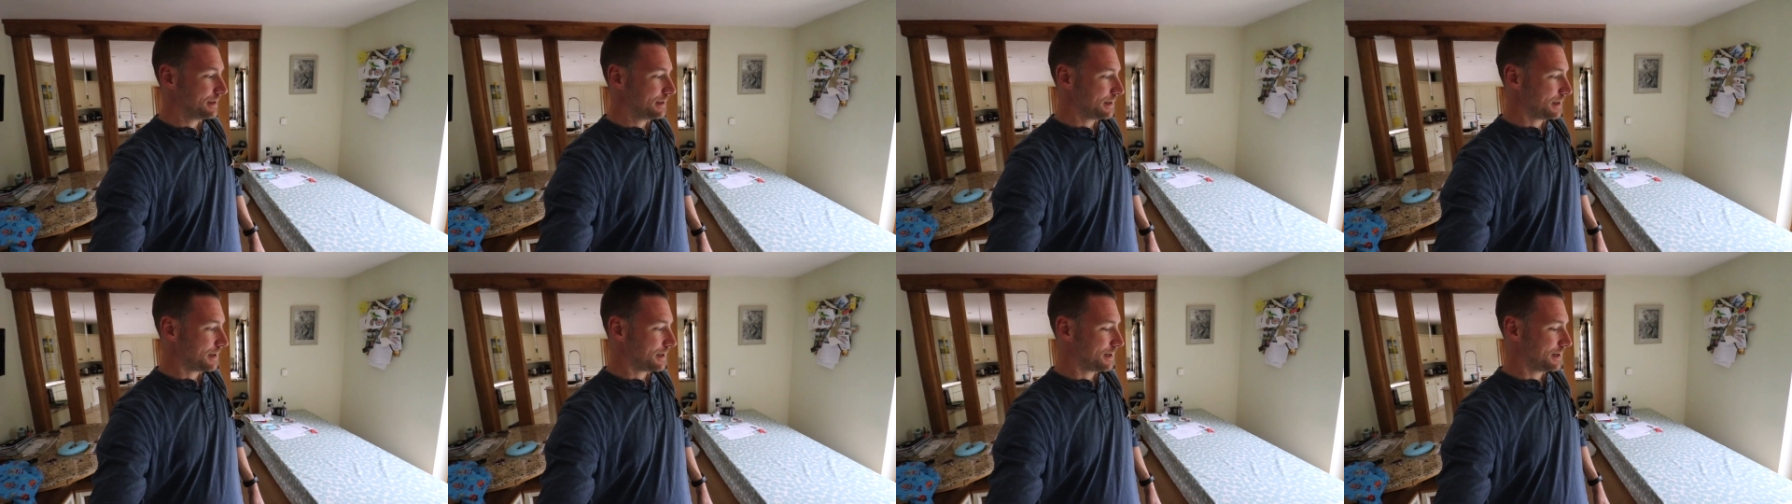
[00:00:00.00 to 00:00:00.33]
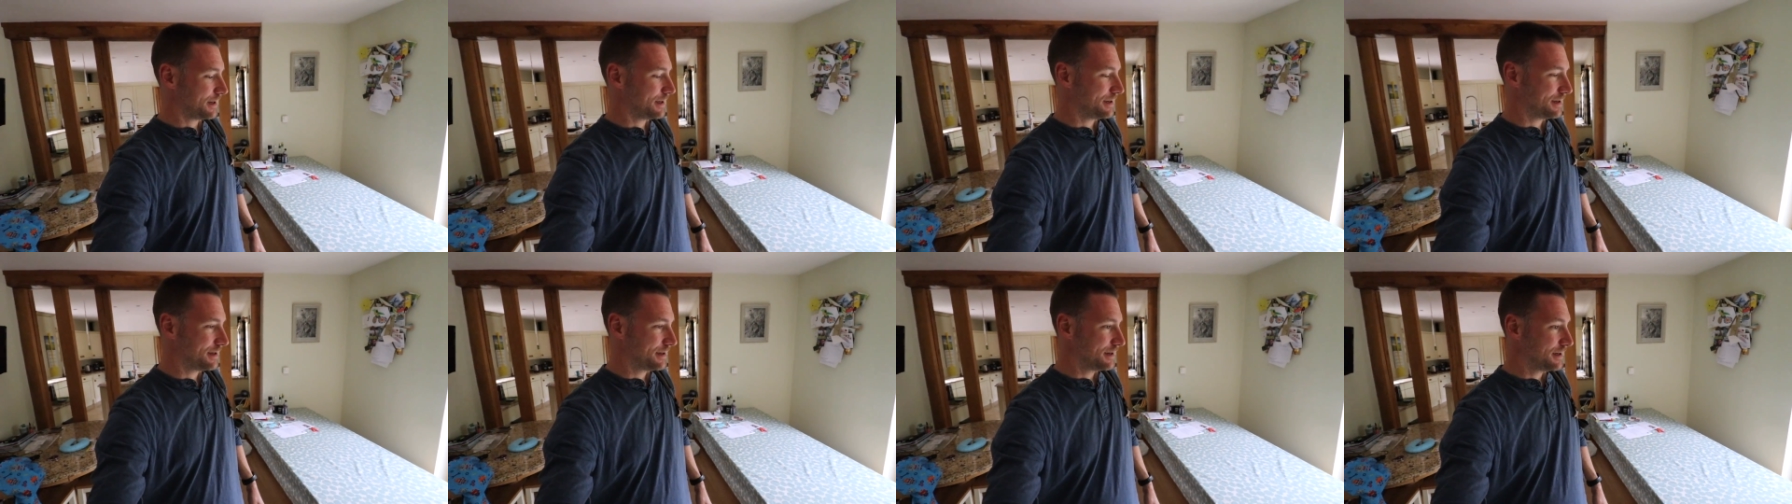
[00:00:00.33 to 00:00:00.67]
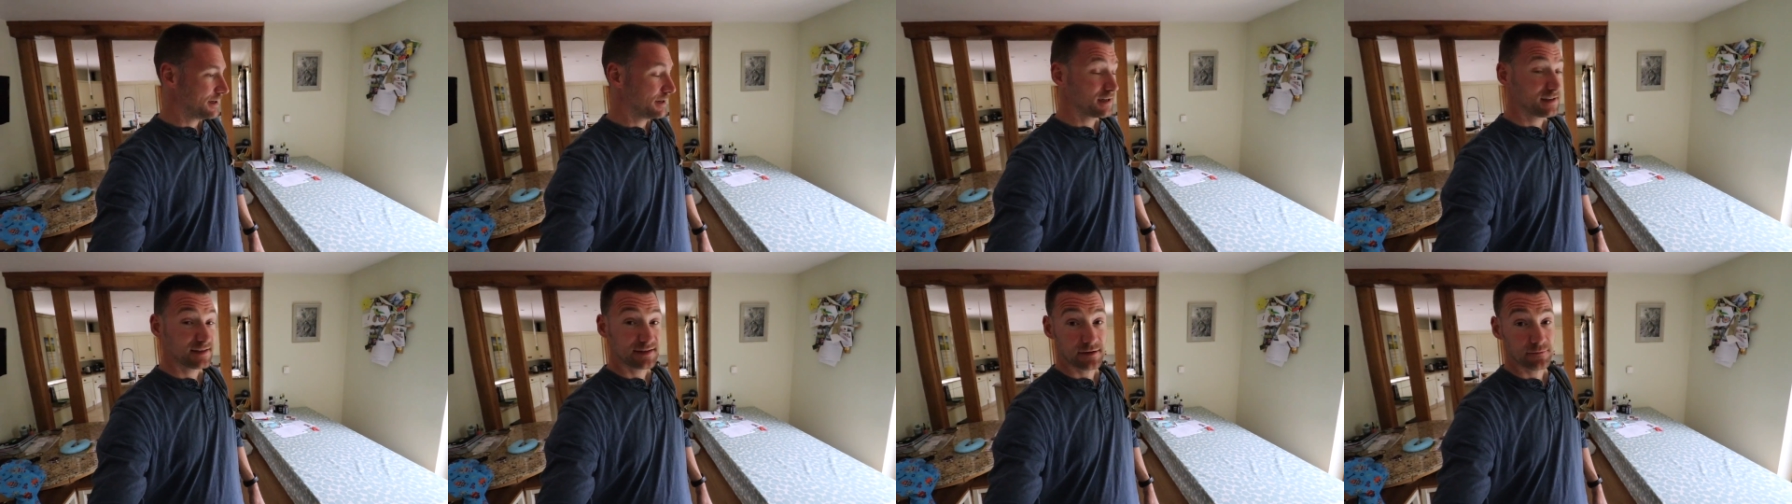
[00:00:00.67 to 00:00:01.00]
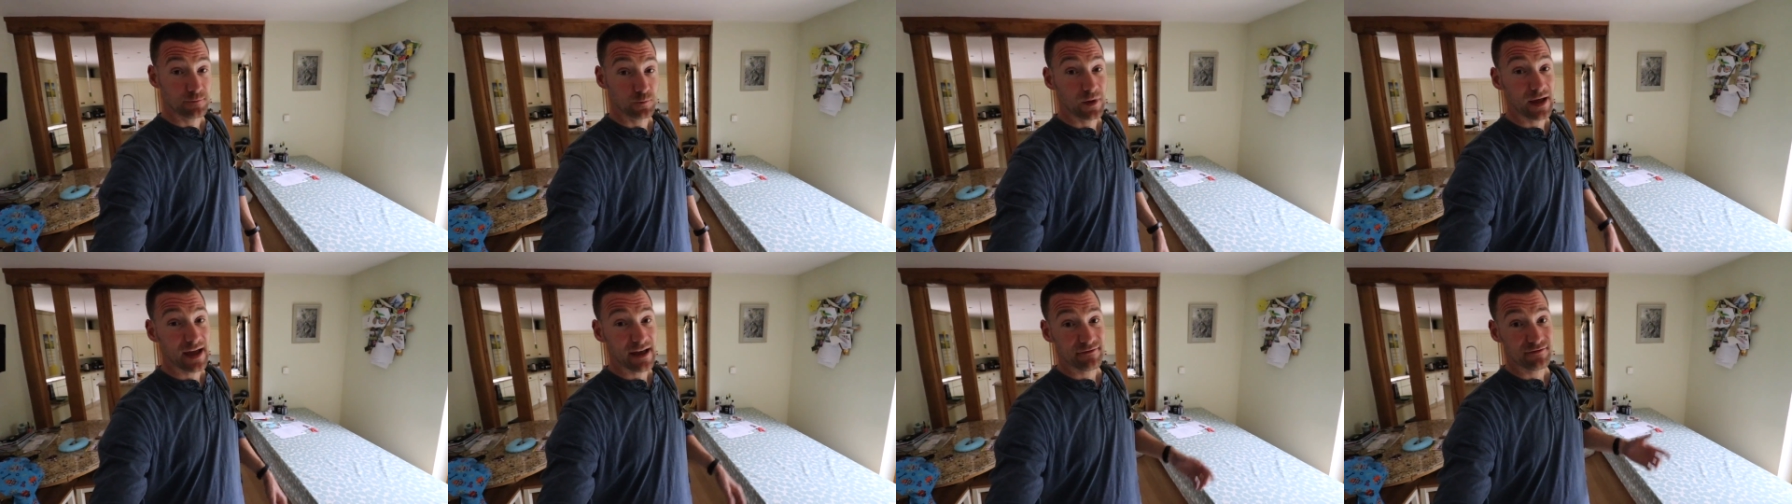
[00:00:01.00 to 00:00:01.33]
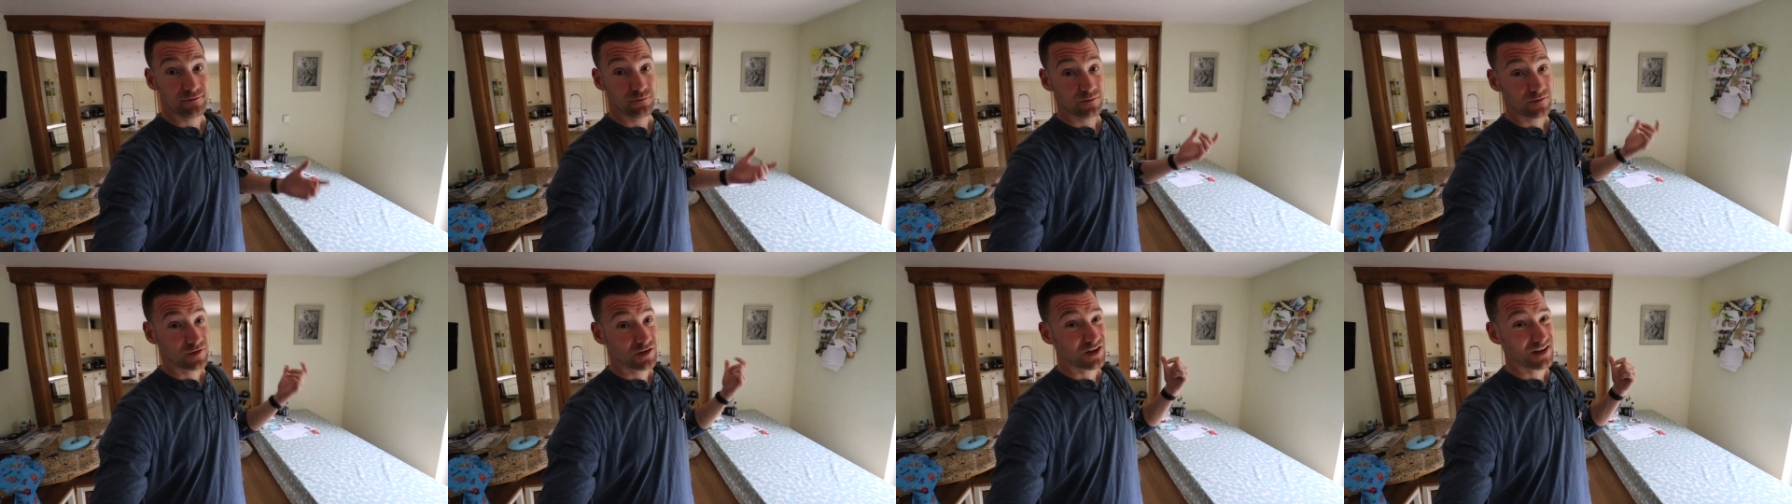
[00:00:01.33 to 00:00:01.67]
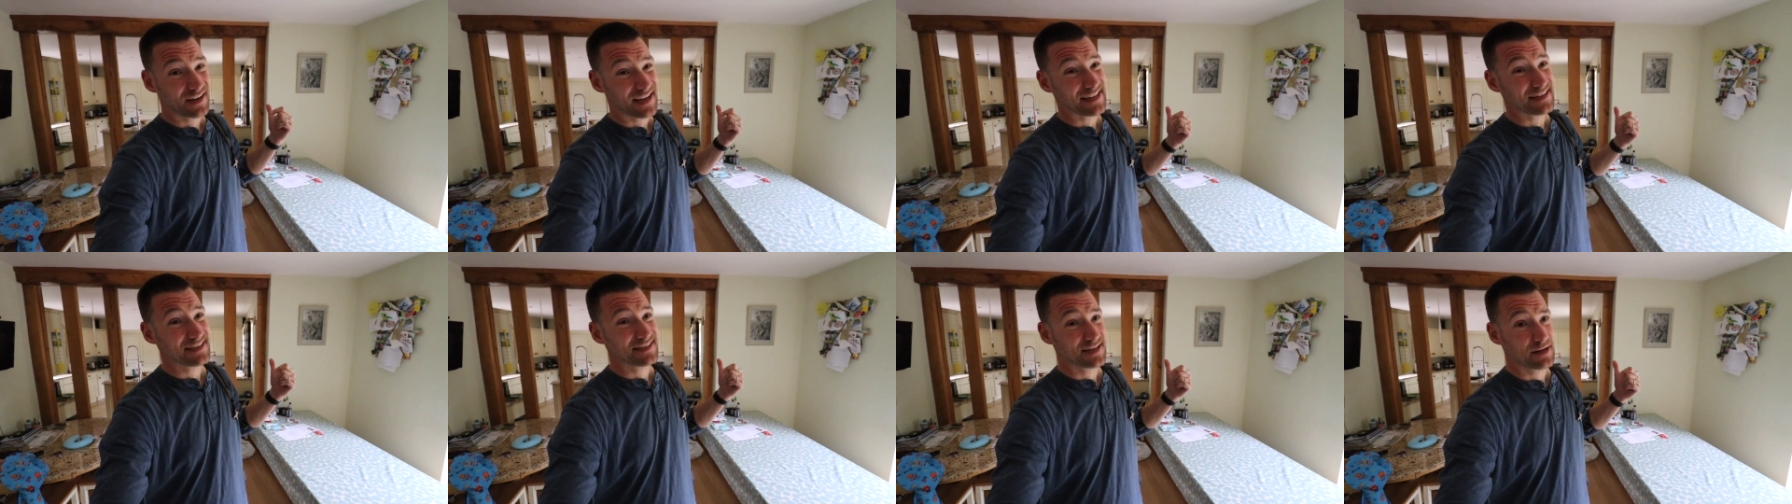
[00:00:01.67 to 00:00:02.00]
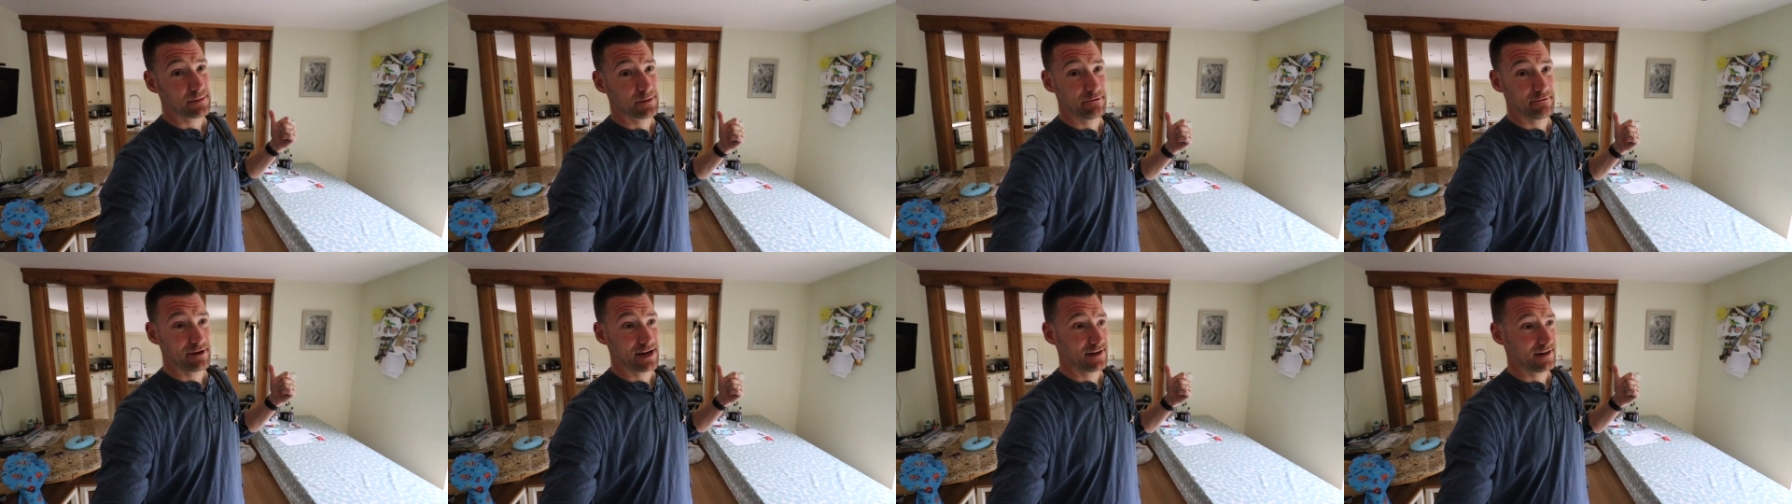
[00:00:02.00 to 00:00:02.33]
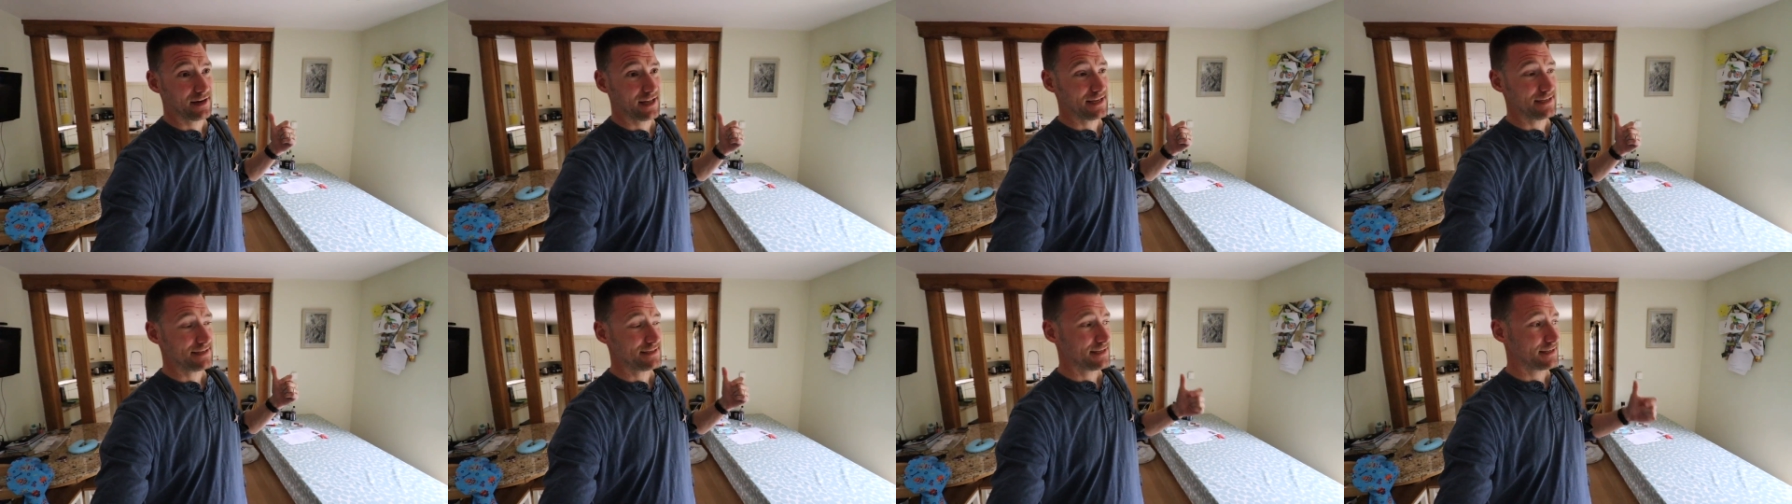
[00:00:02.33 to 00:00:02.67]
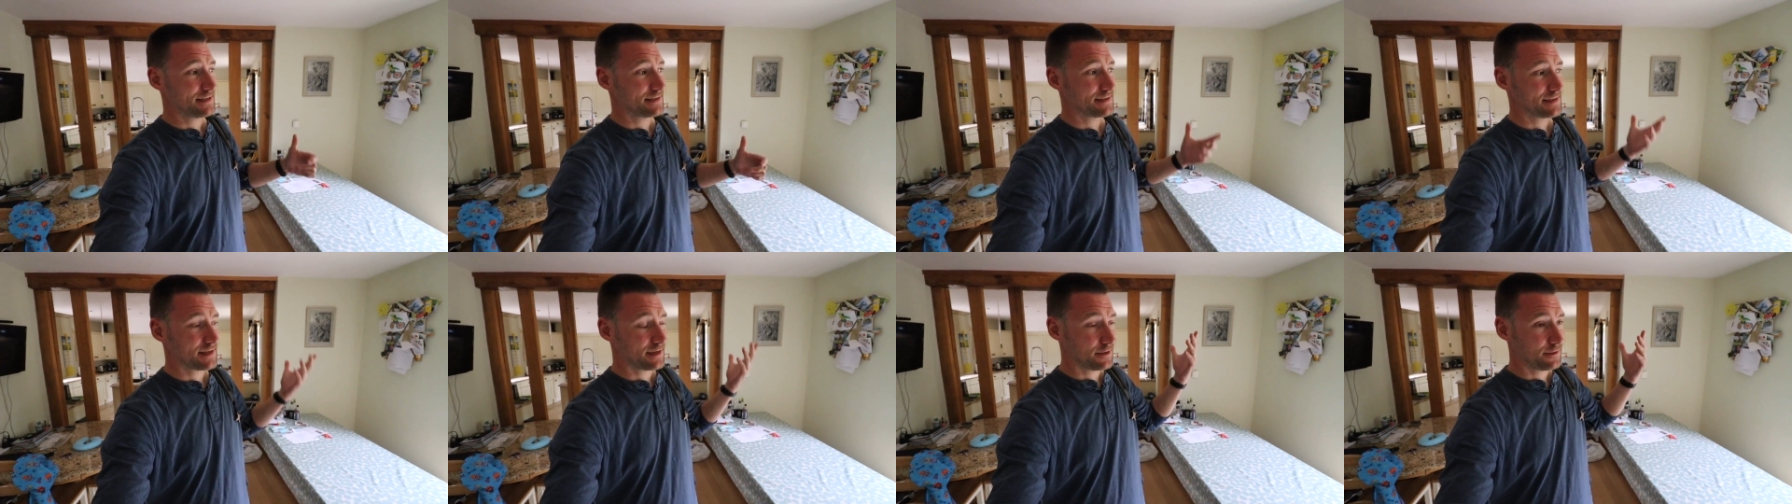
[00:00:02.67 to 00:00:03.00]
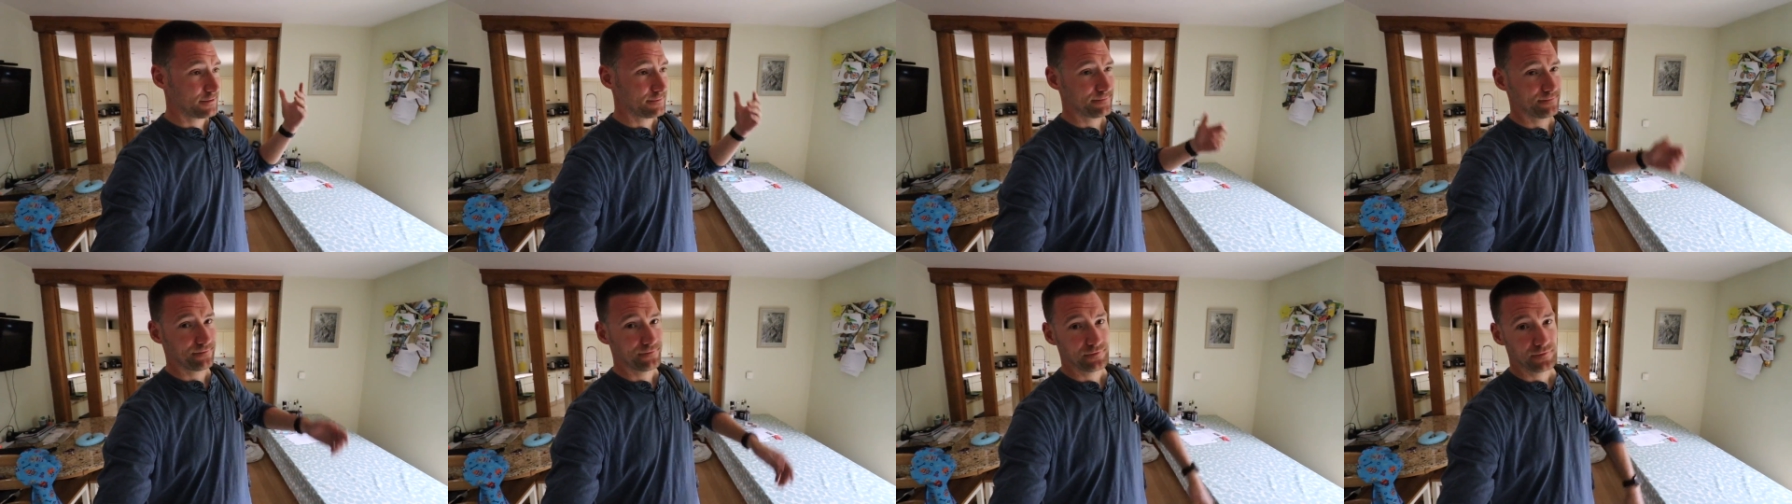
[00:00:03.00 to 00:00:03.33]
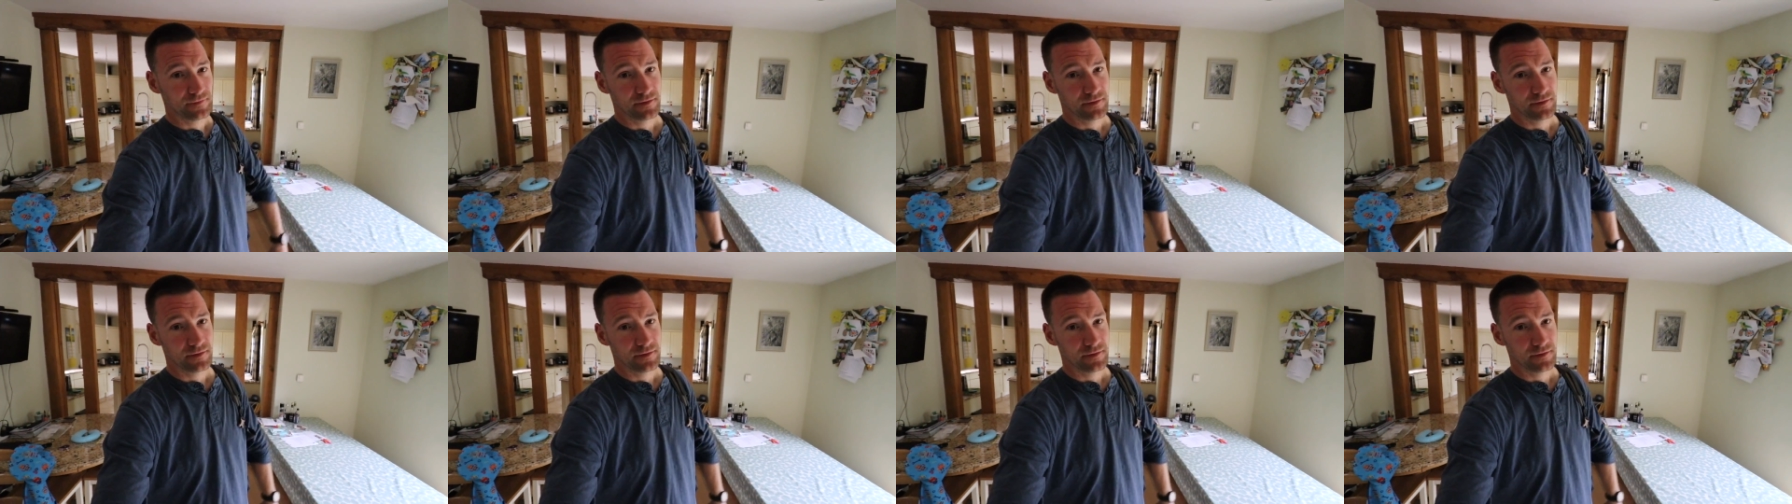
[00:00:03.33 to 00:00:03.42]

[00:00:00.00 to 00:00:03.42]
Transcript: Because uh, we have got guests coming around later, so